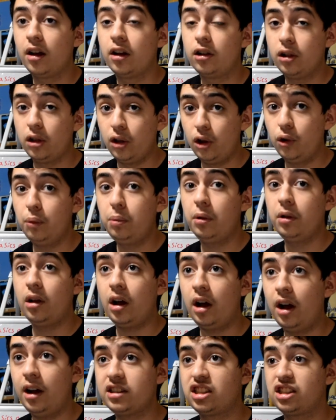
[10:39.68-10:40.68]
global
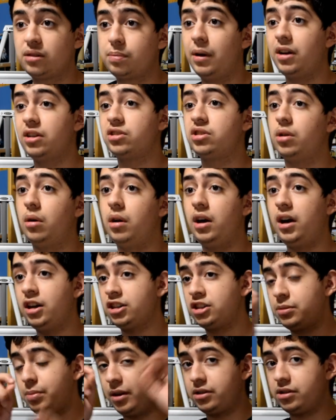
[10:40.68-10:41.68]
hotspots, so
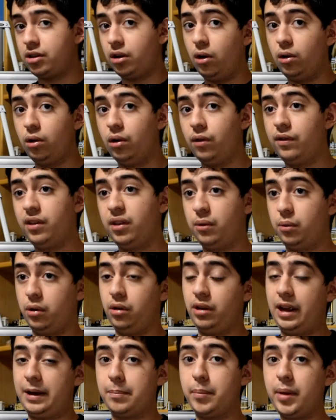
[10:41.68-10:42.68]
hotspots all over the
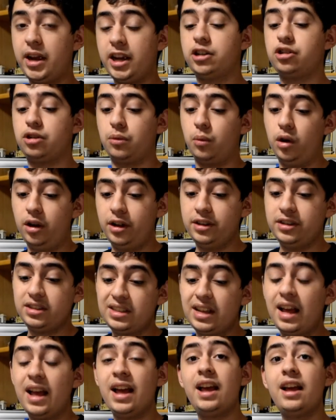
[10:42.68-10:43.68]
world, like major
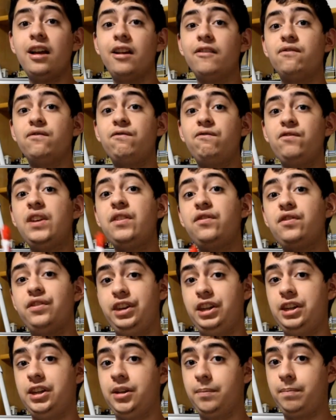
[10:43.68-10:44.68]
ones,
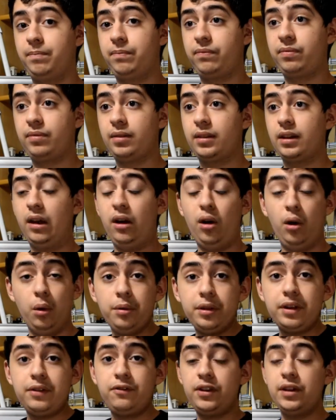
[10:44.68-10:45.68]
50.
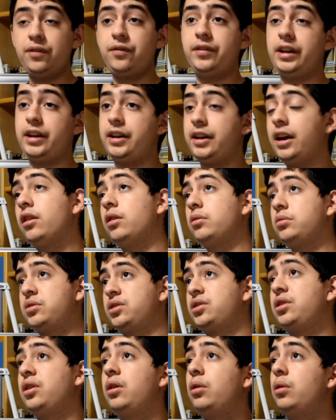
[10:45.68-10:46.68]
Only 50.
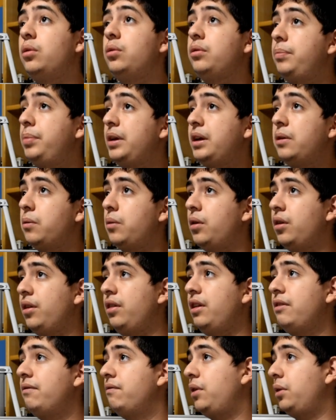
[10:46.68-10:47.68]
Yellowstone being one of
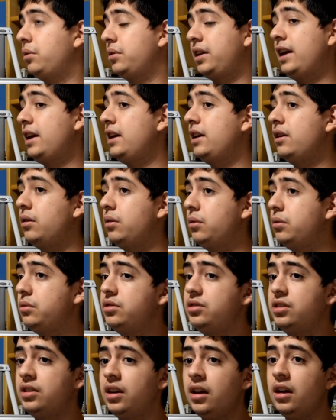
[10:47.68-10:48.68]
them,
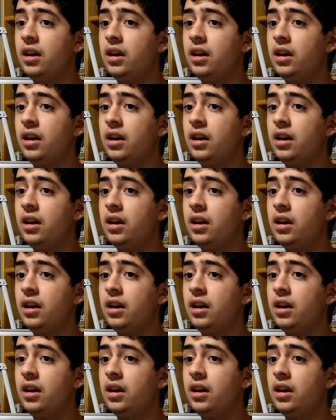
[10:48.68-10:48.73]
volcanoes,